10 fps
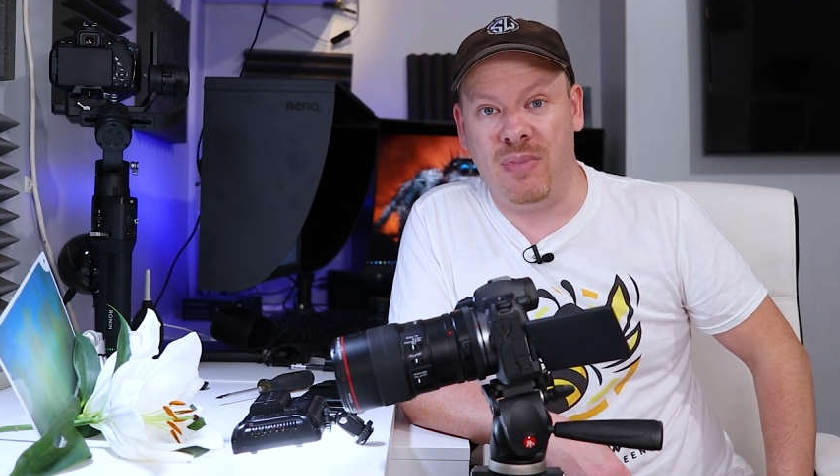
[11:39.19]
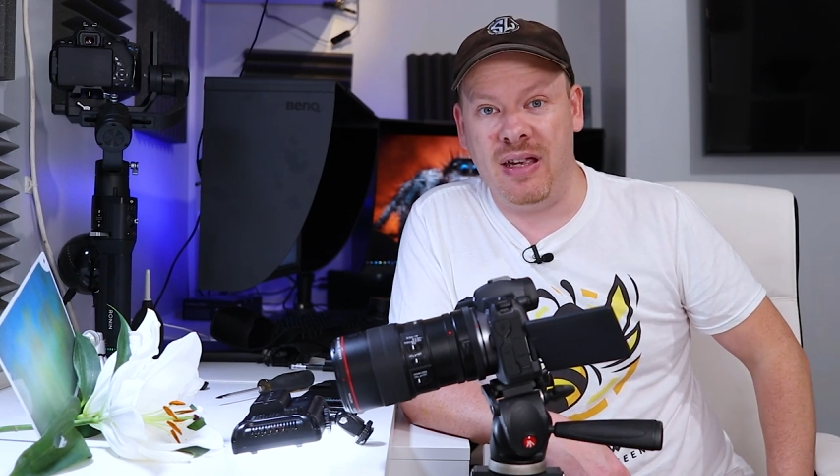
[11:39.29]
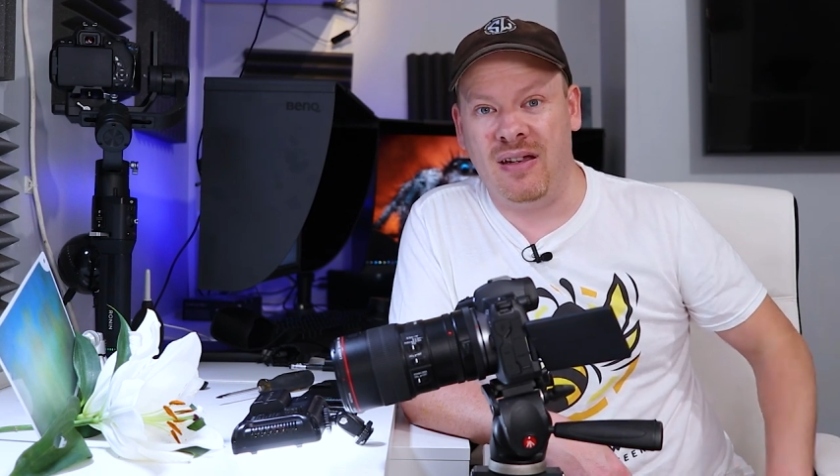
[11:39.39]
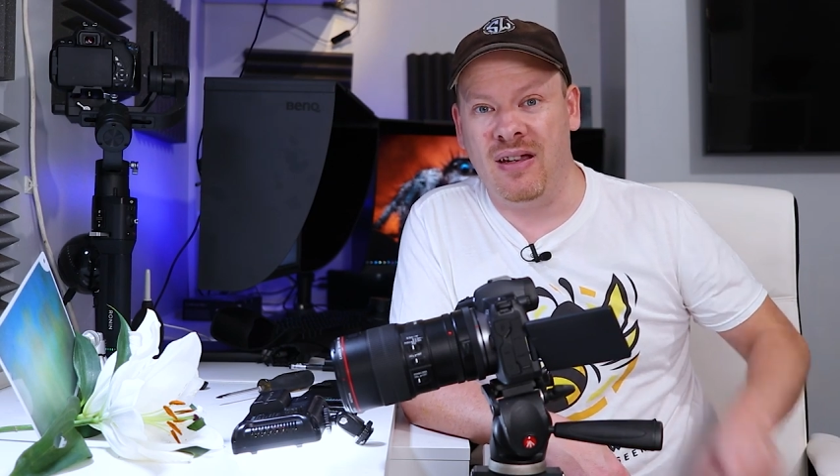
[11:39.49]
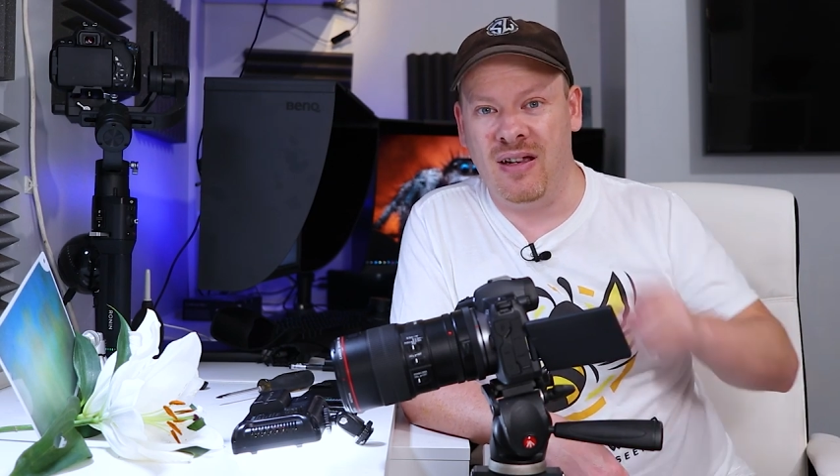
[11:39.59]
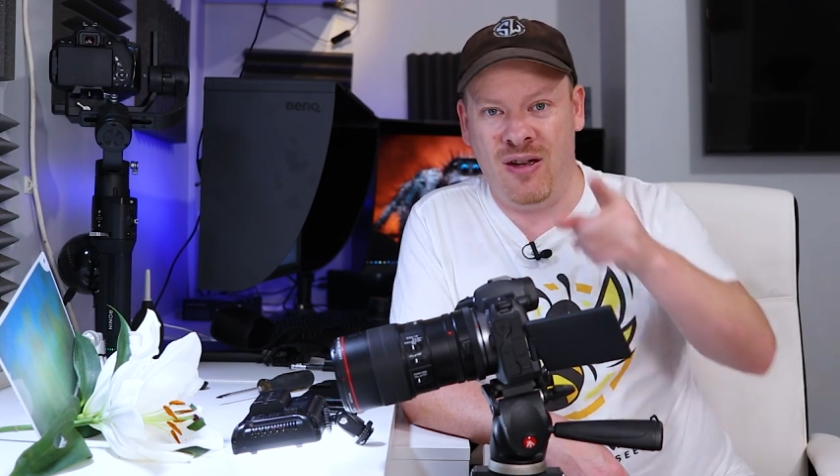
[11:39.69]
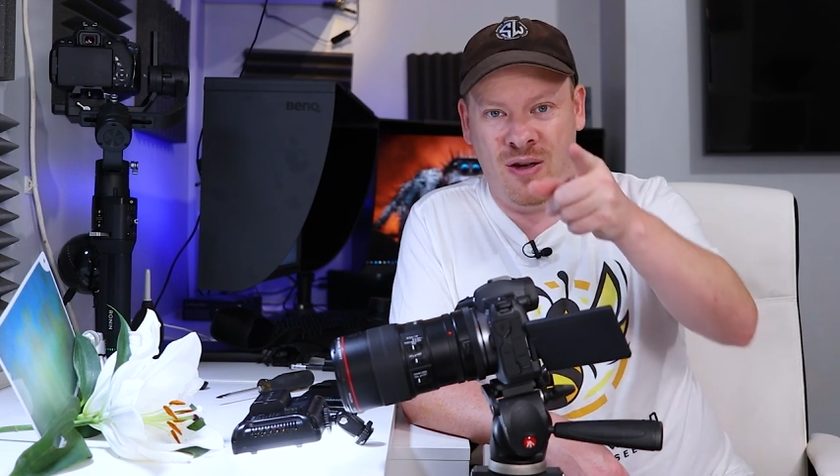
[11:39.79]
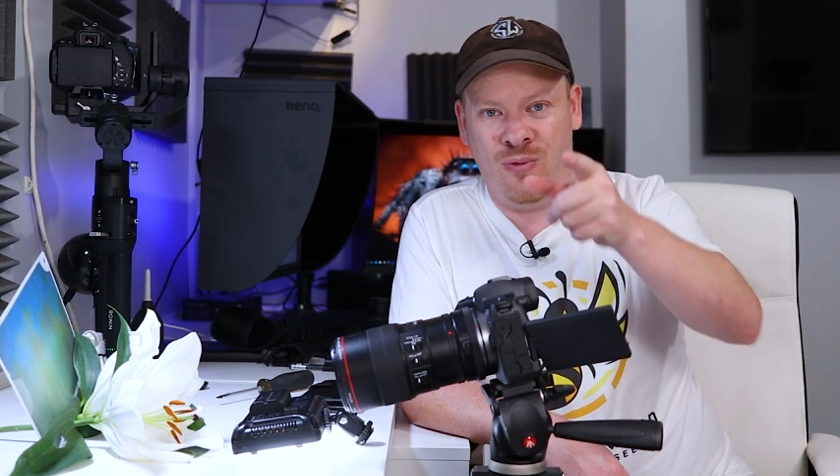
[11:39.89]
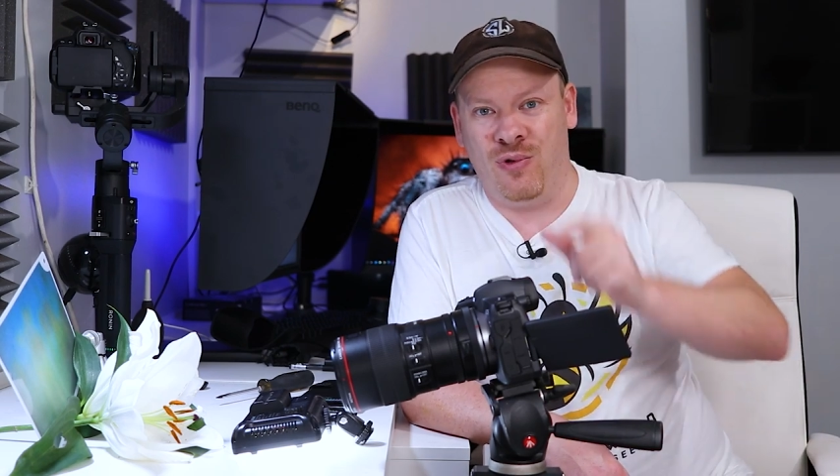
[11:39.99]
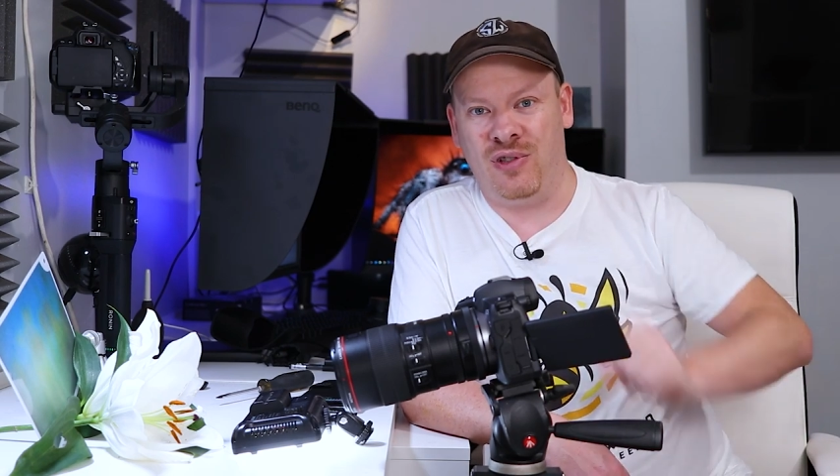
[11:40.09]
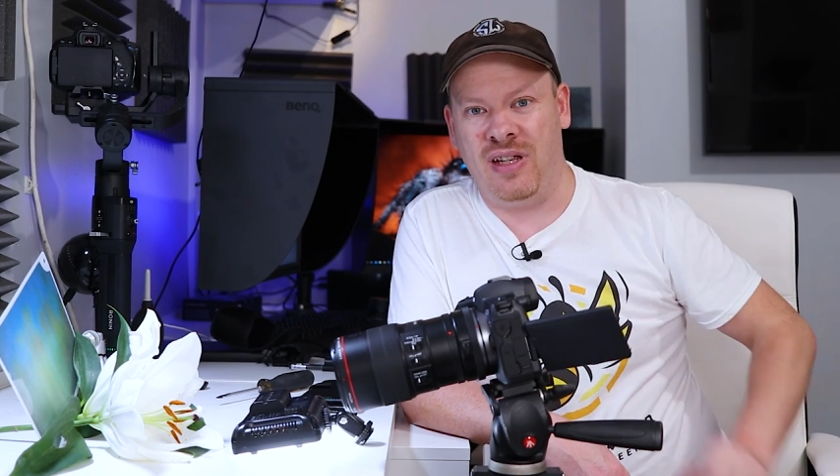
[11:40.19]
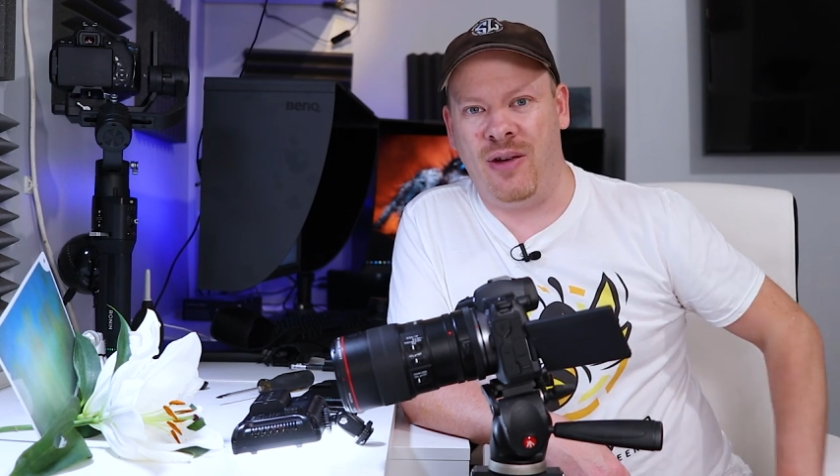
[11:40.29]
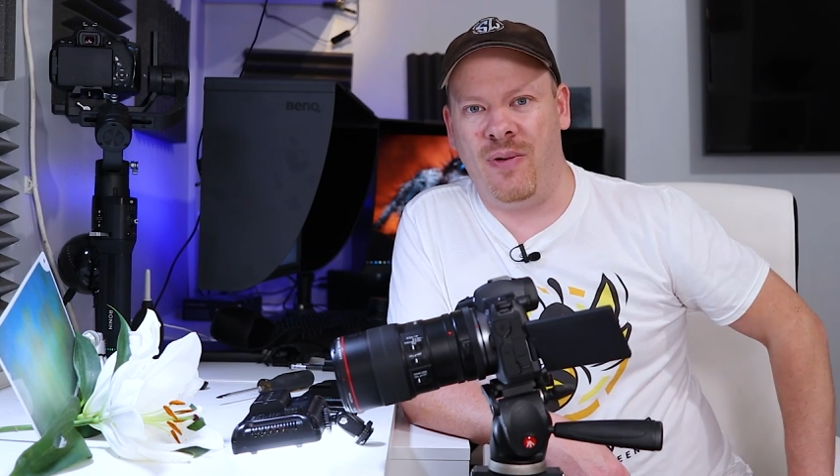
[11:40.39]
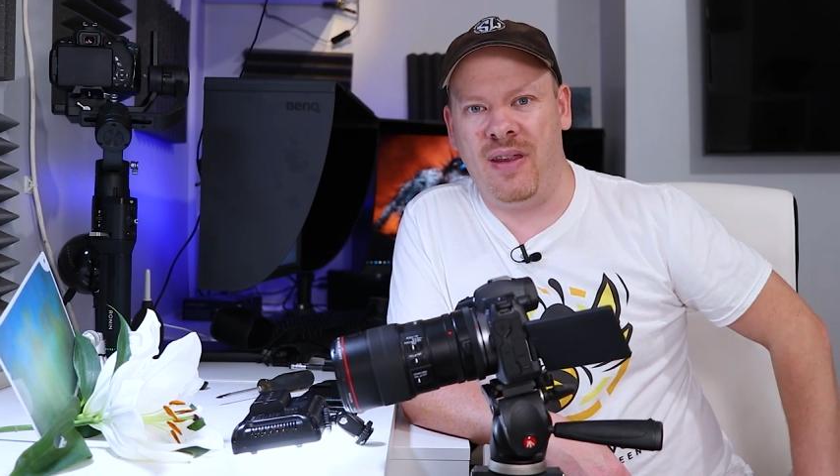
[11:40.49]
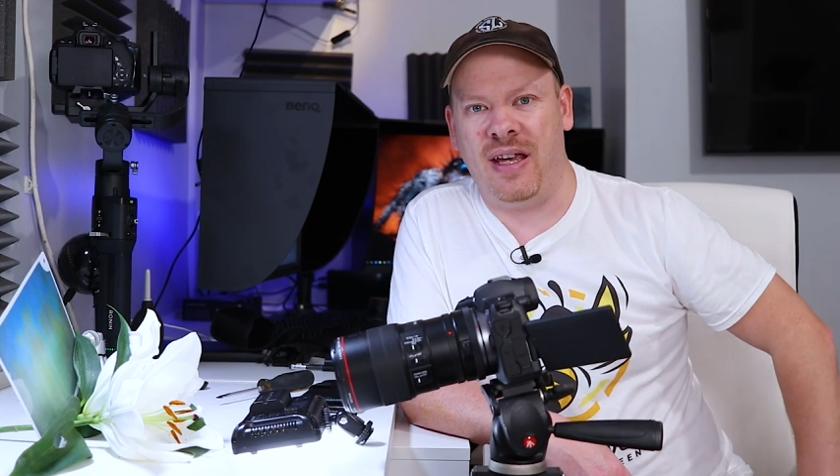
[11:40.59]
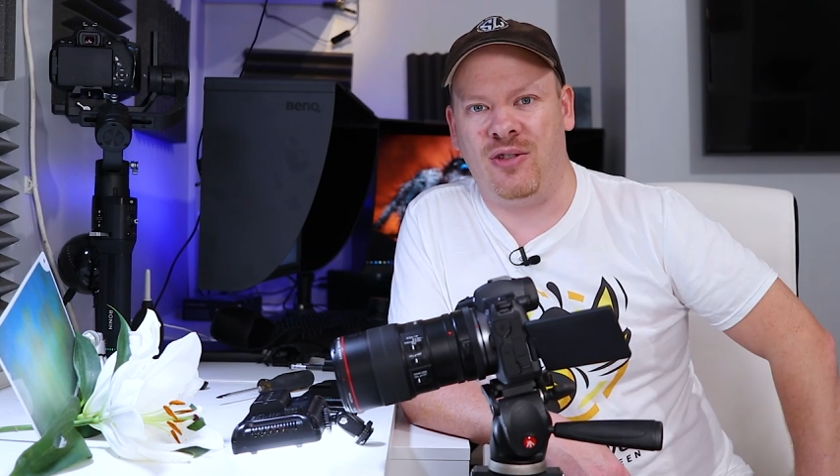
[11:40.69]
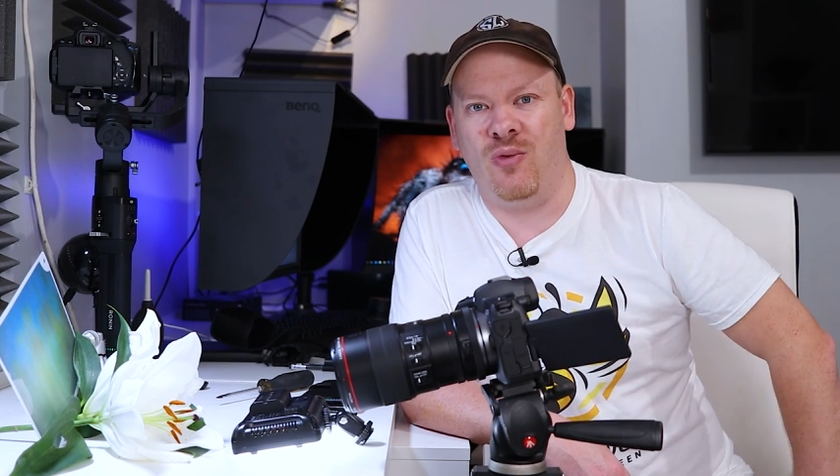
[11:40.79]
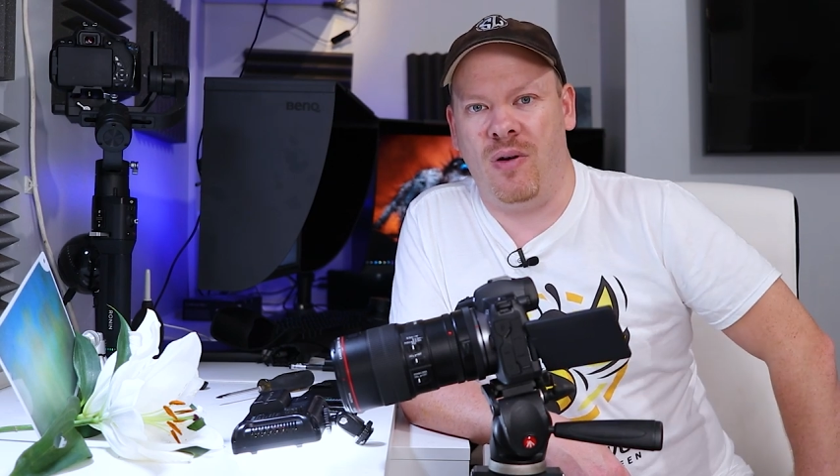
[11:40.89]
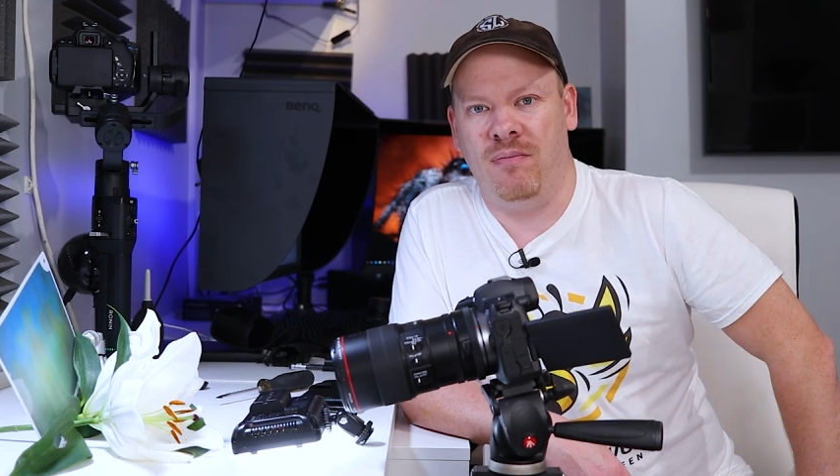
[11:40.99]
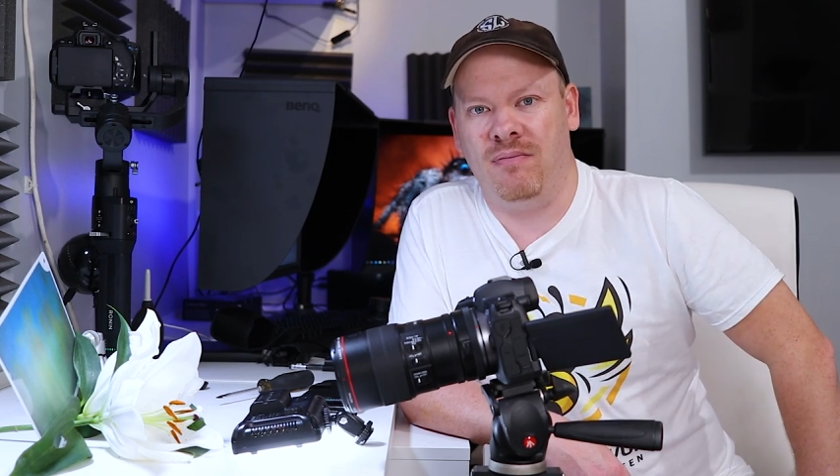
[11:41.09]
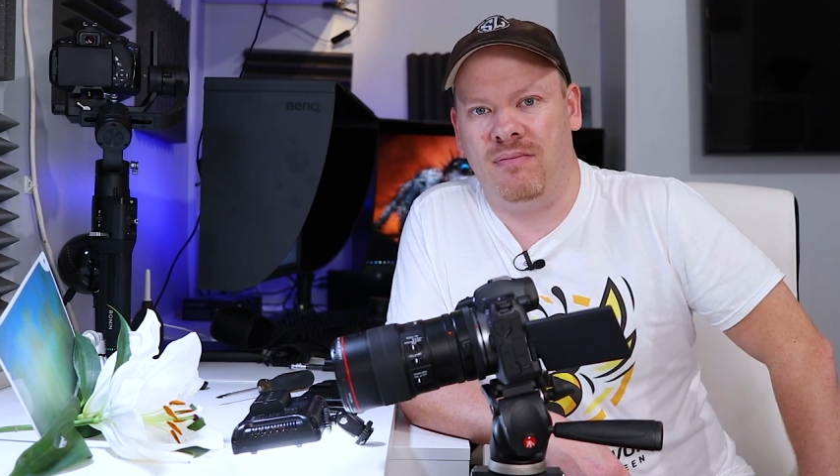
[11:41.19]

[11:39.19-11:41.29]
me, we'll see you on the next one.